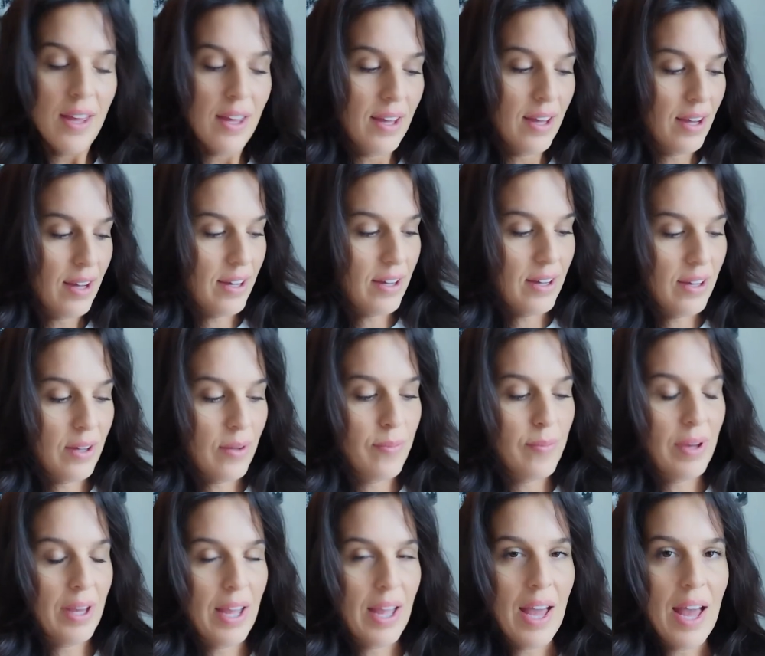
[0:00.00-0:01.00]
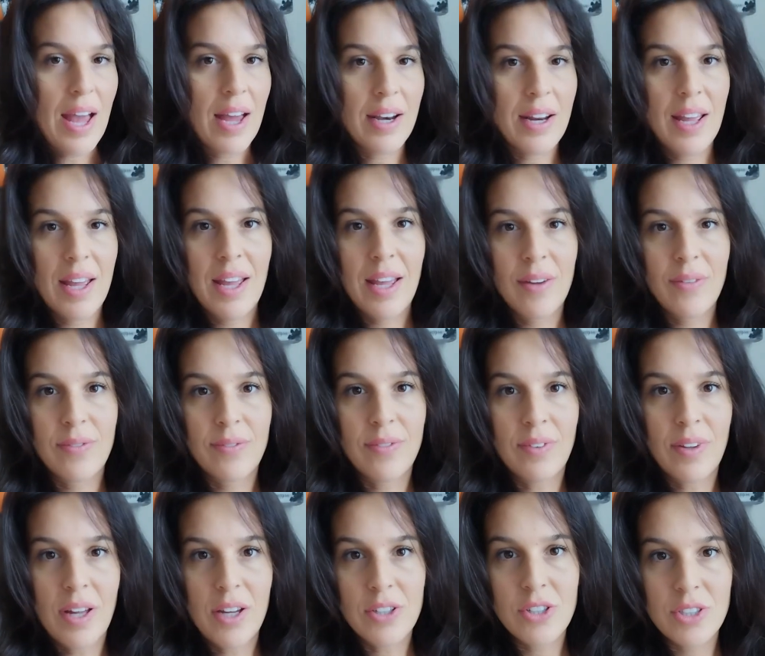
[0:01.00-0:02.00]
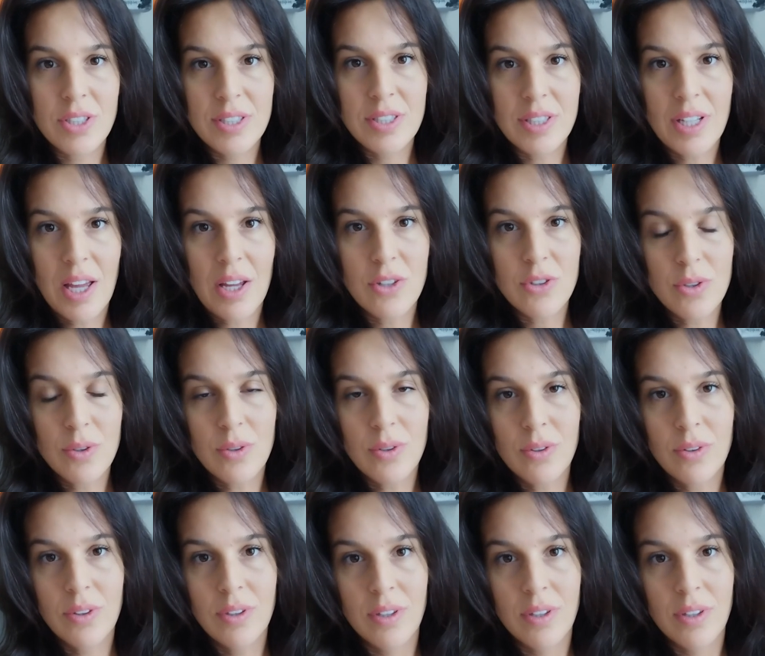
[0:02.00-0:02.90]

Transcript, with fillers: Um, I had a flush scheduled